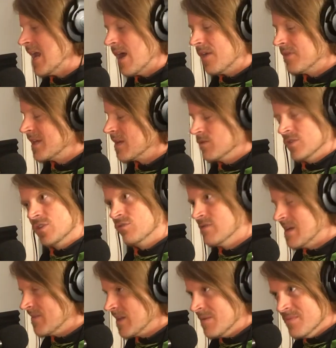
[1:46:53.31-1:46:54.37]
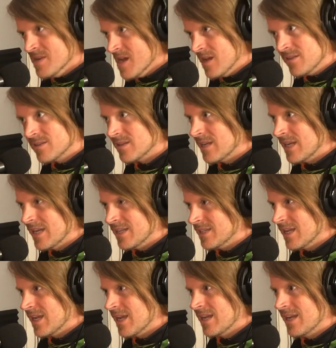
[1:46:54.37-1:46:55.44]
think it was just driving him nuts, and
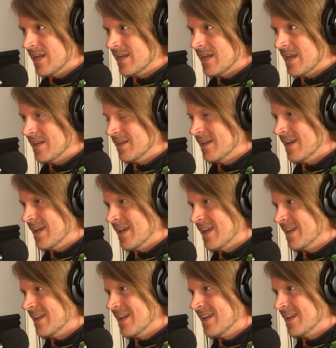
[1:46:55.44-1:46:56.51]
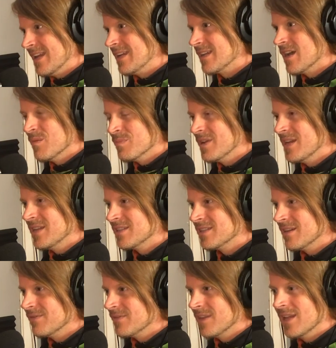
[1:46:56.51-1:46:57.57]
and he had company and stuff,
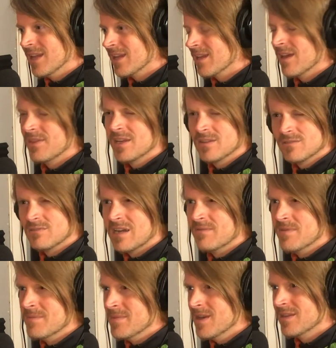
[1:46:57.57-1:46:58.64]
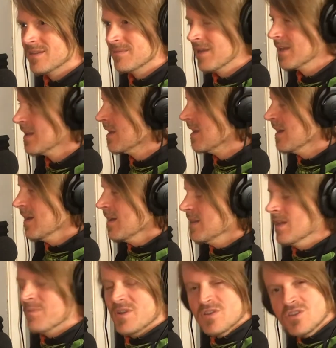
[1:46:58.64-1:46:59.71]
and I think it was driving them nuts. And like, there'll
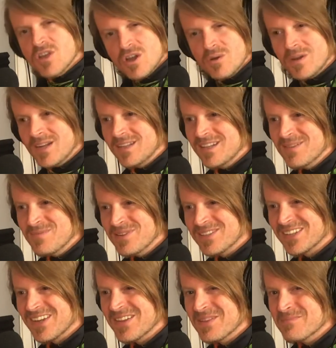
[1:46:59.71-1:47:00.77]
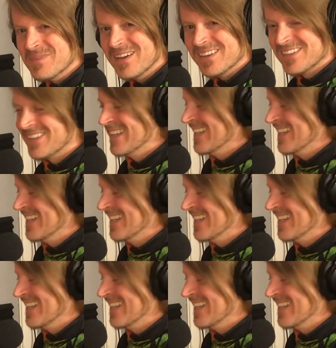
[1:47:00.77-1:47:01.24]
be no Indian music on the bus.